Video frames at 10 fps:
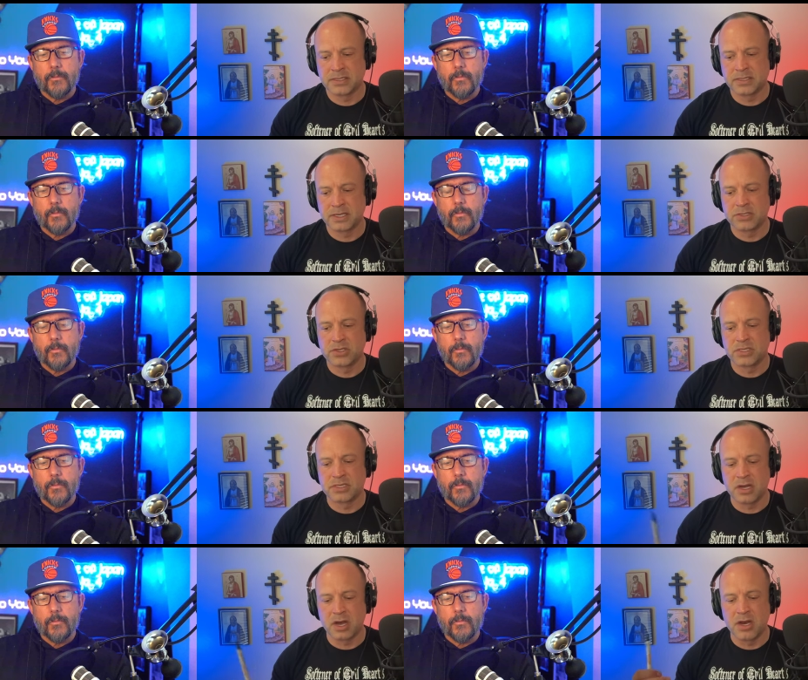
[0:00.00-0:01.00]
Speaker 1: it's it's
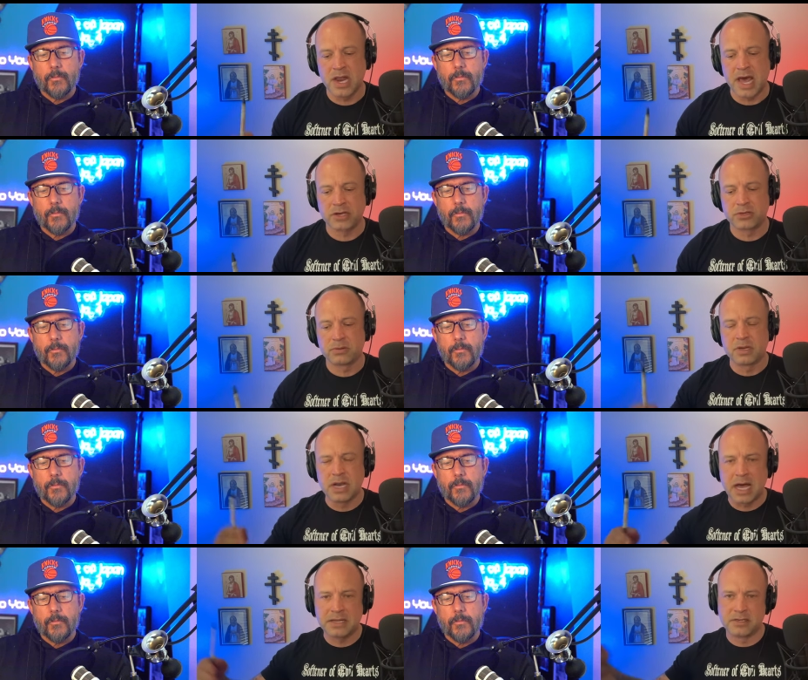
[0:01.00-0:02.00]
just
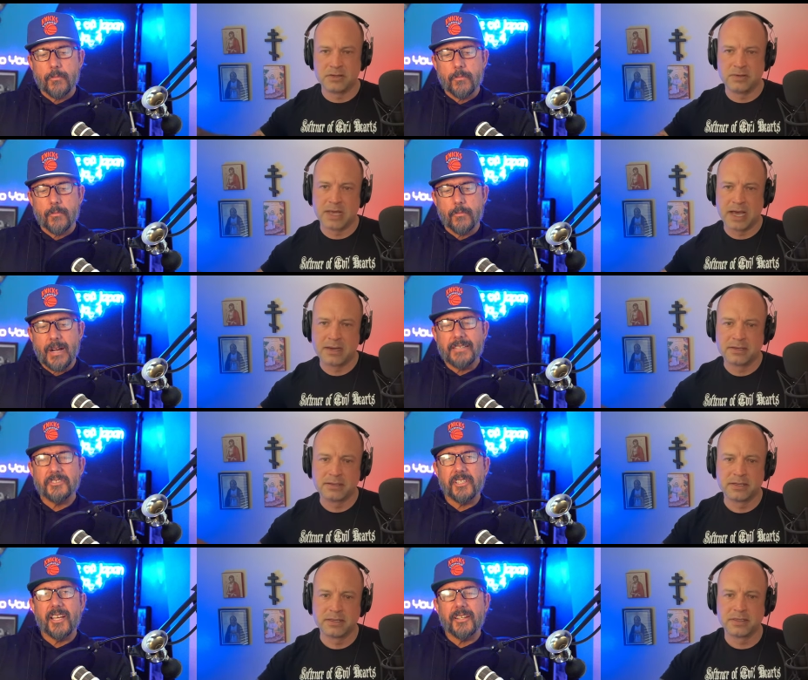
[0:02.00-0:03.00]
unnatural not to do that. I
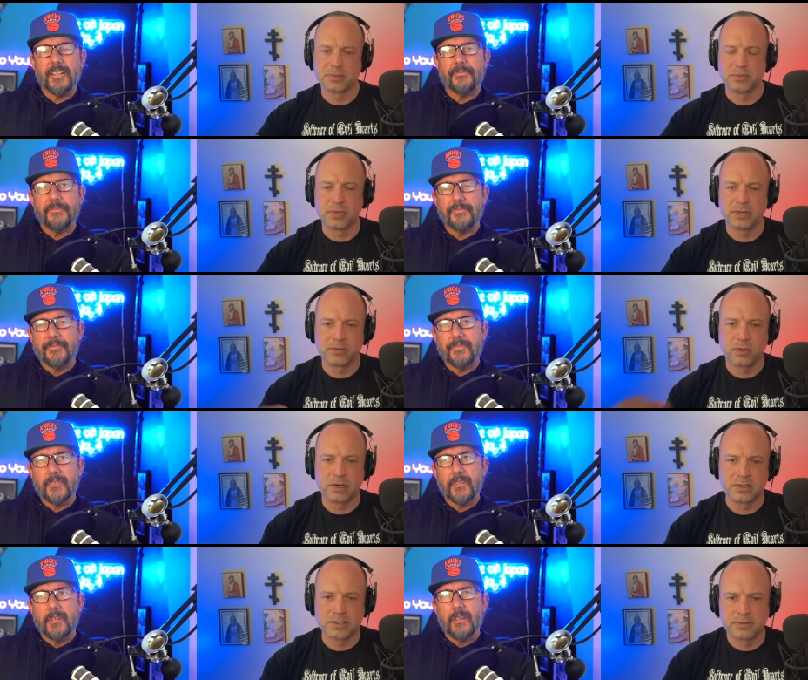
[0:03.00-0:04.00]
see that at this point
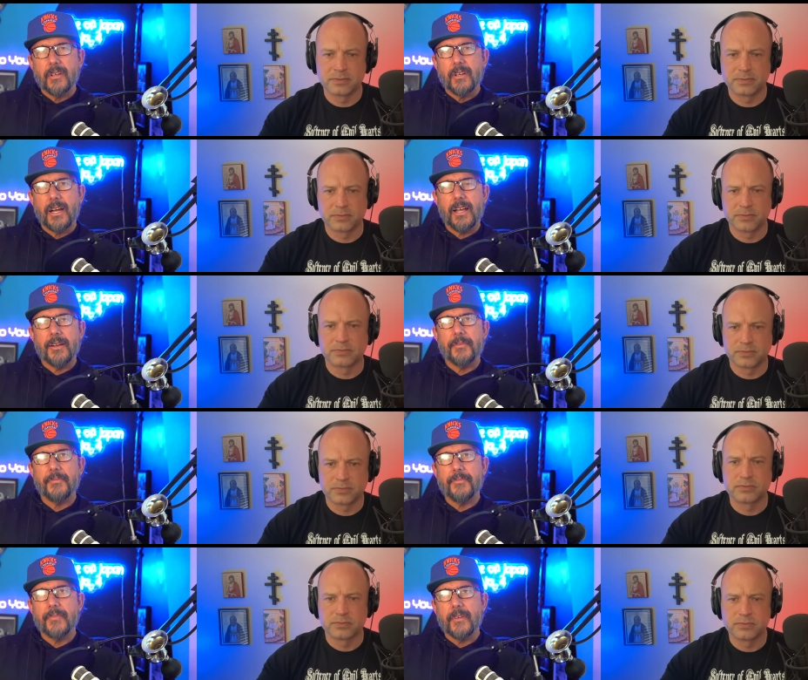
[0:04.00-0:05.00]
for us. I
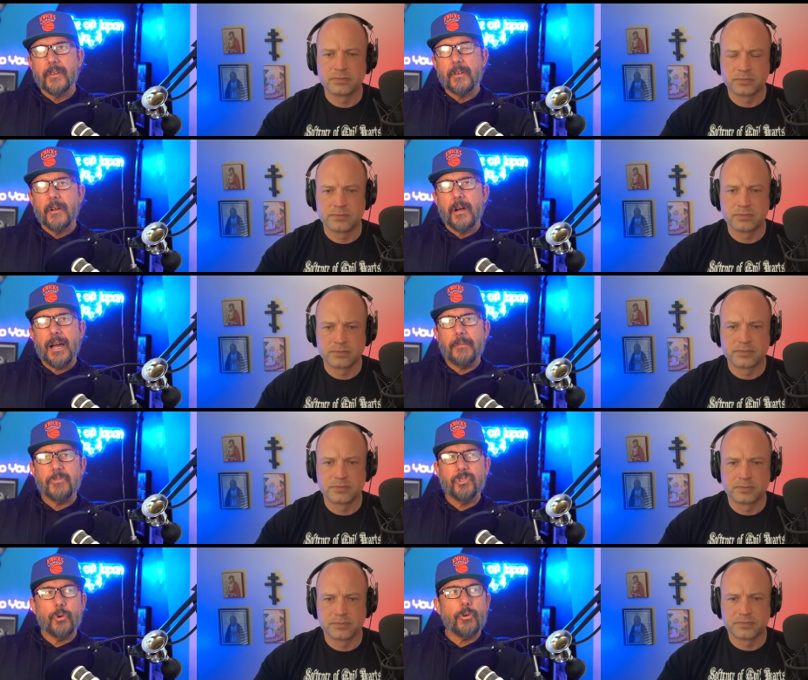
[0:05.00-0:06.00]

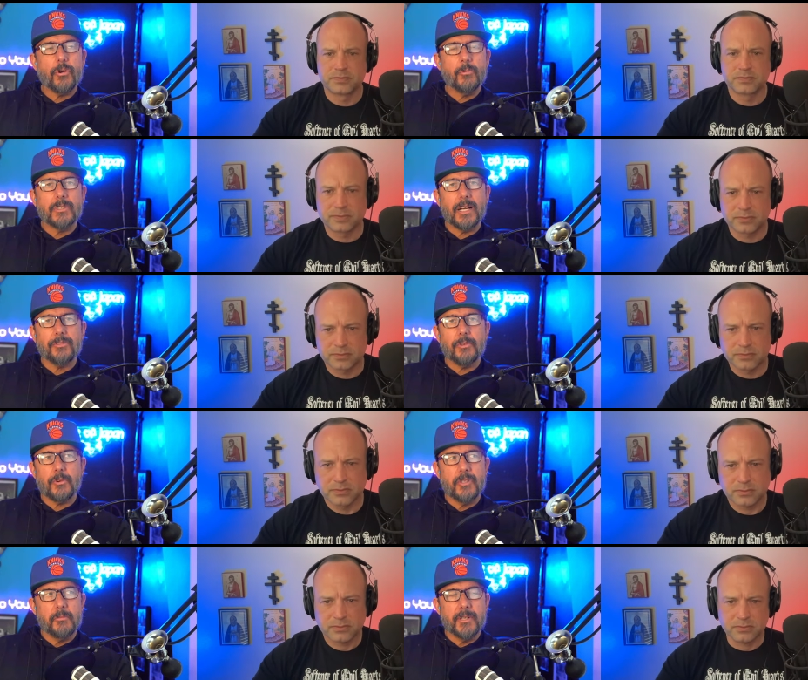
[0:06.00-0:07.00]
Speaker 2: I'm torn without
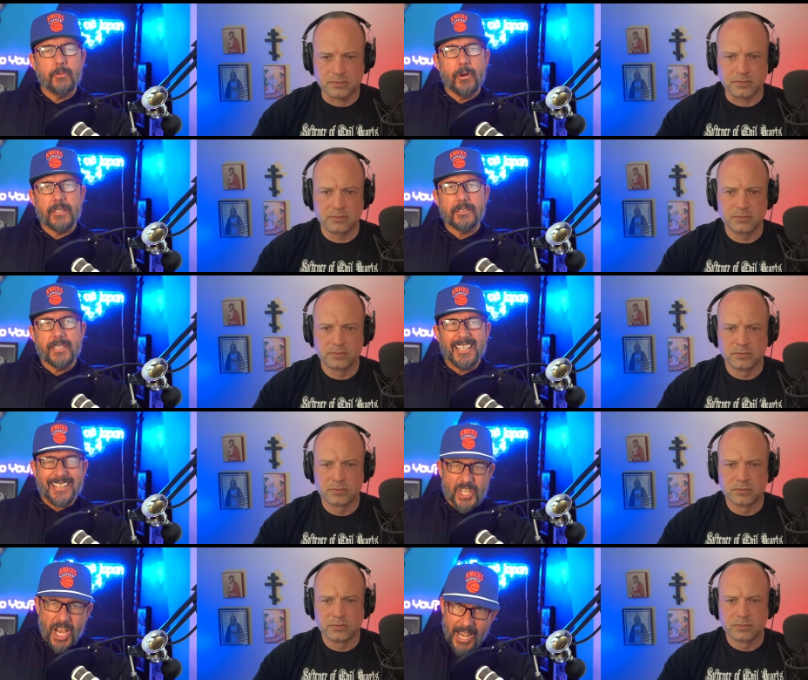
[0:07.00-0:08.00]
throwing the Midwest, the
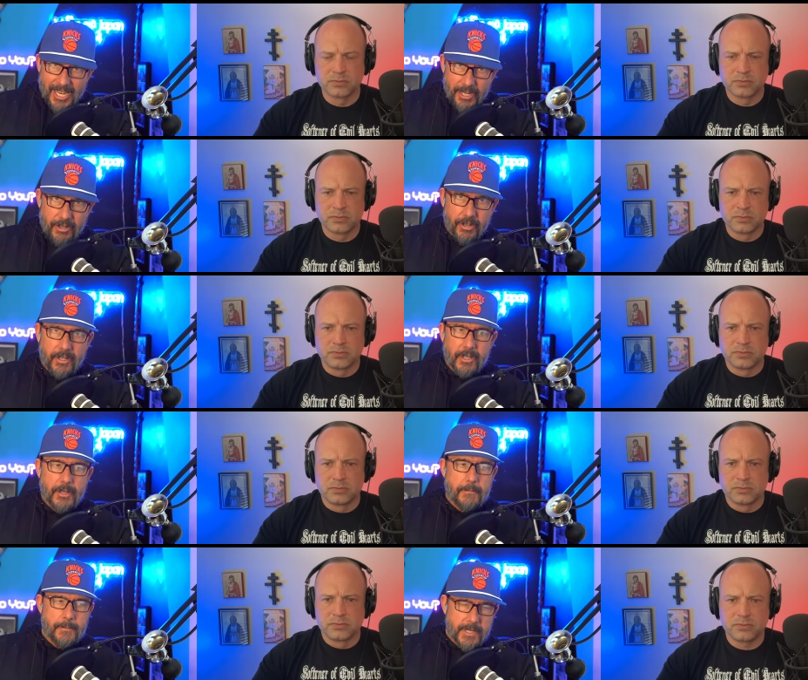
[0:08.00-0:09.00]
entire
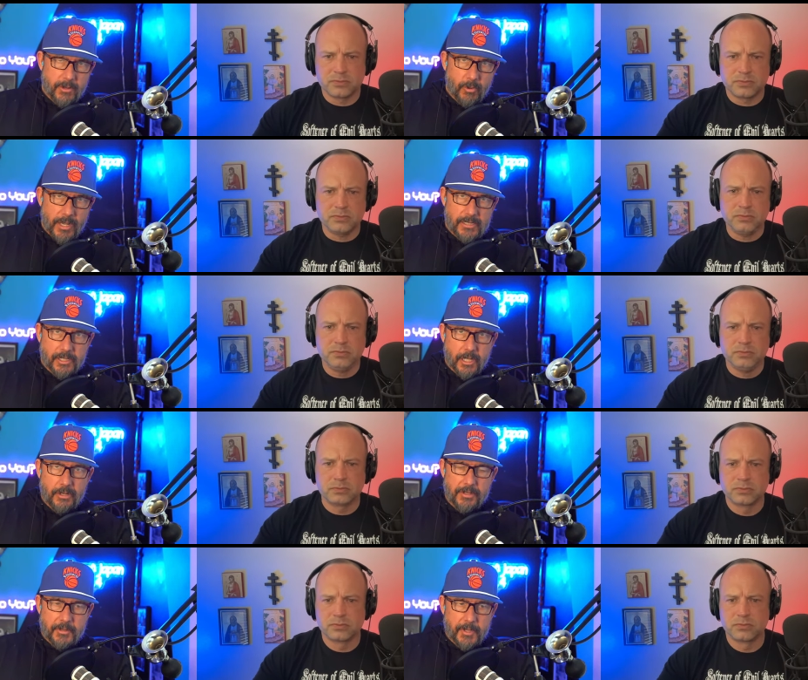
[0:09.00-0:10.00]
Midwest
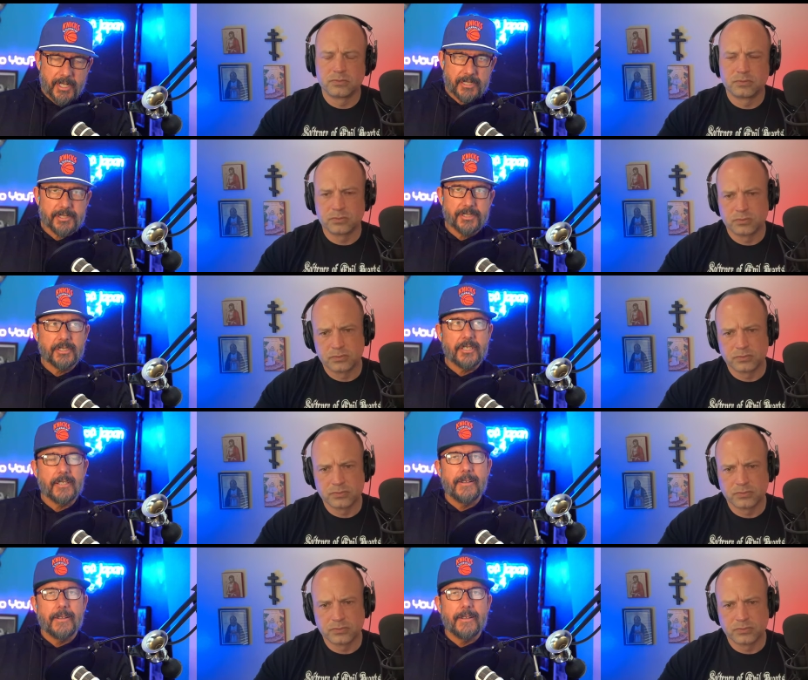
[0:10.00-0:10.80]
under the bus.